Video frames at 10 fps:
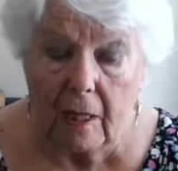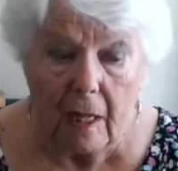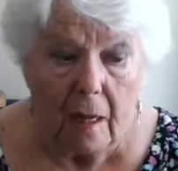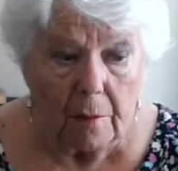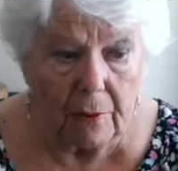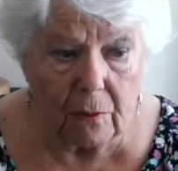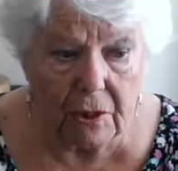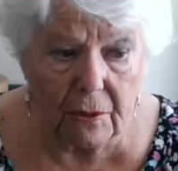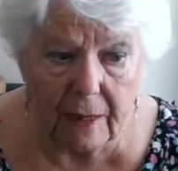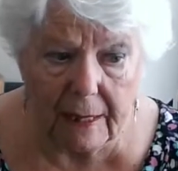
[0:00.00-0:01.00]
But
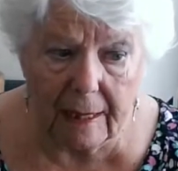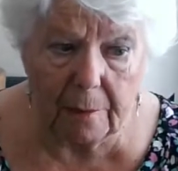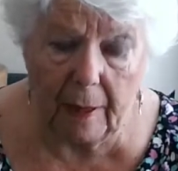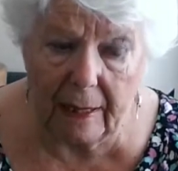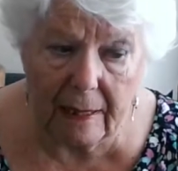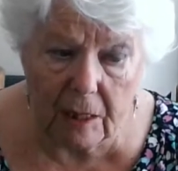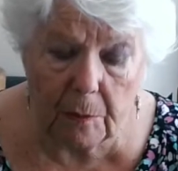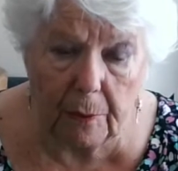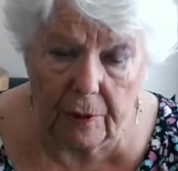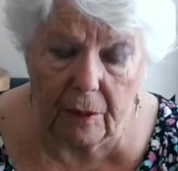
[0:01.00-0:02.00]
also I think pain does
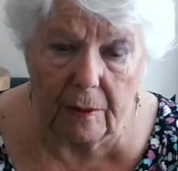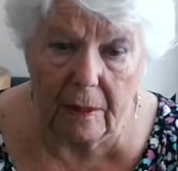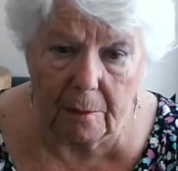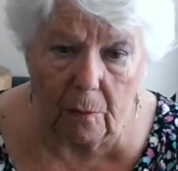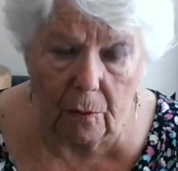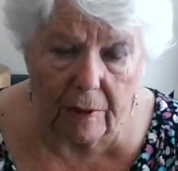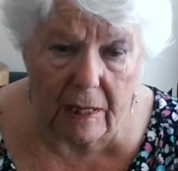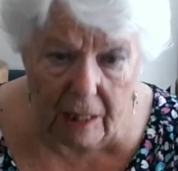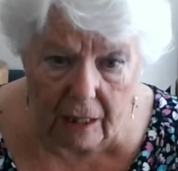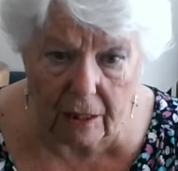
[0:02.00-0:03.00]
put you more in
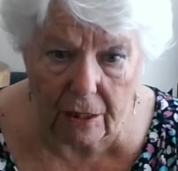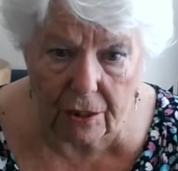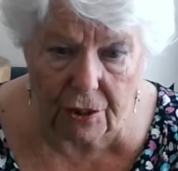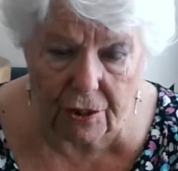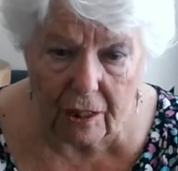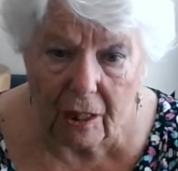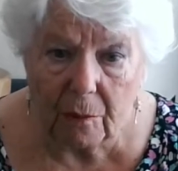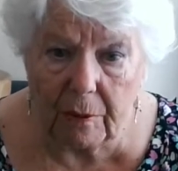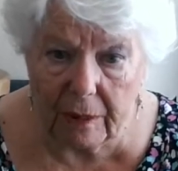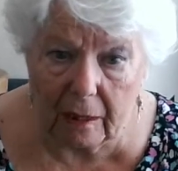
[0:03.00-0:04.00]
touch
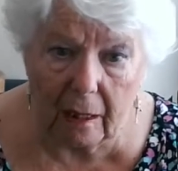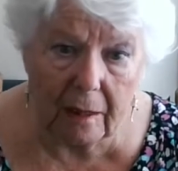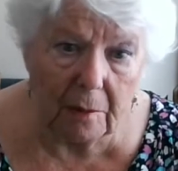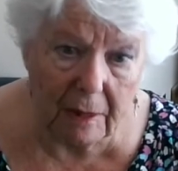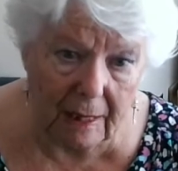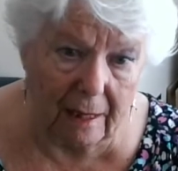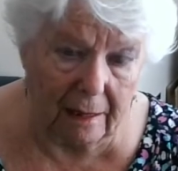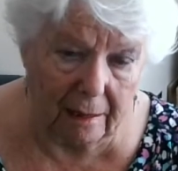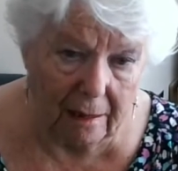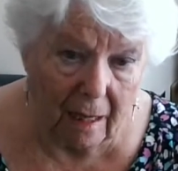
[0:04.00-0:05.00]
with the light
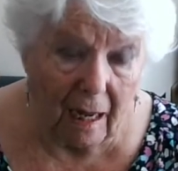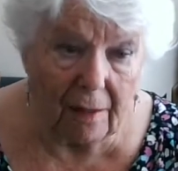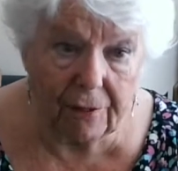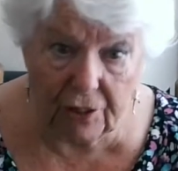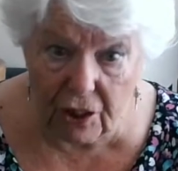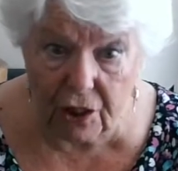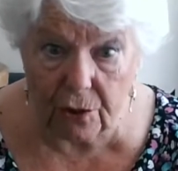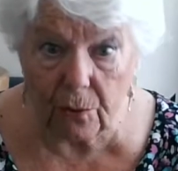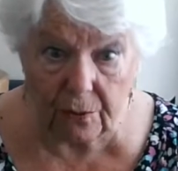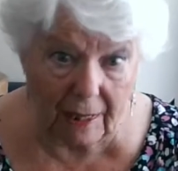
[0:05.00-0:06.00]
within. I just
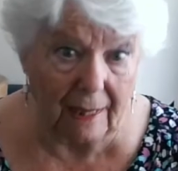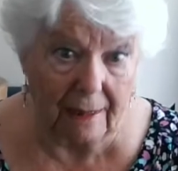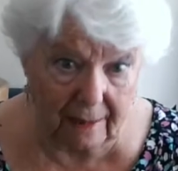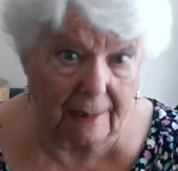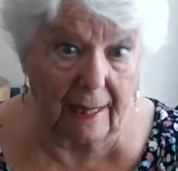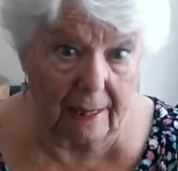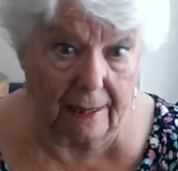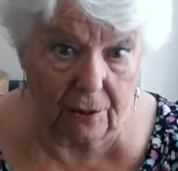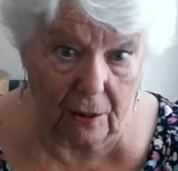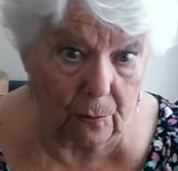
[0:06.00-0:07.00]
thought that today,
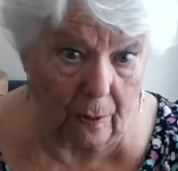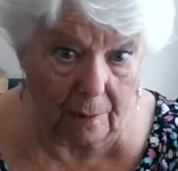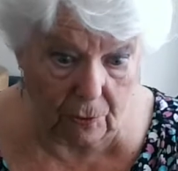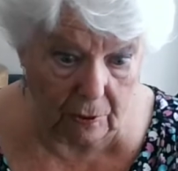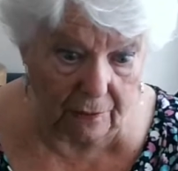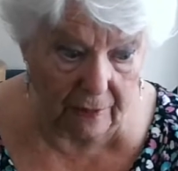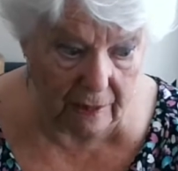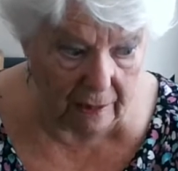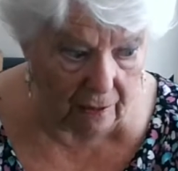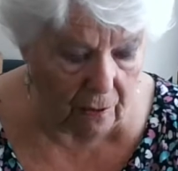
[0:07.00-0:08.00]
so that's why I'm doing the
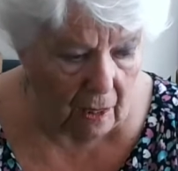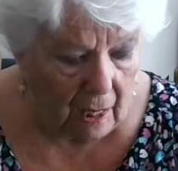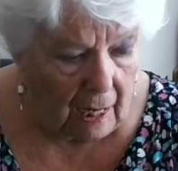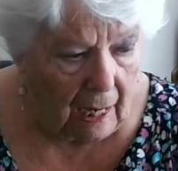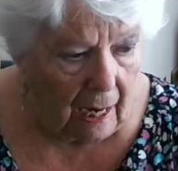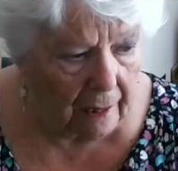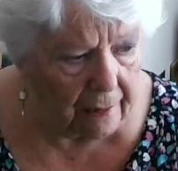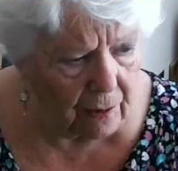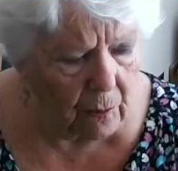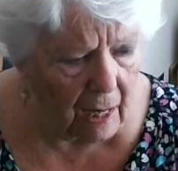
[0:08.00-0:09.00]
video. And I
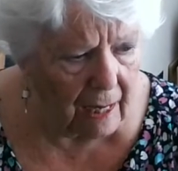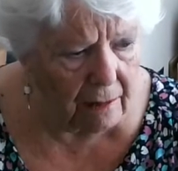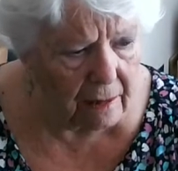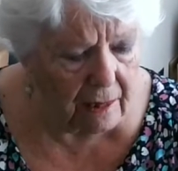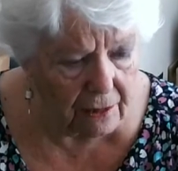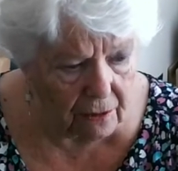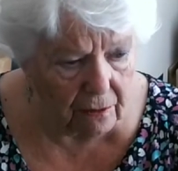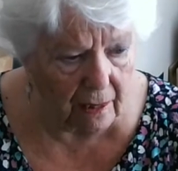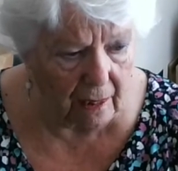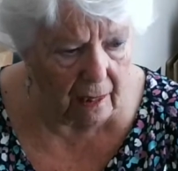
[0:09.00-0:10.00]
think, well, how does it do that?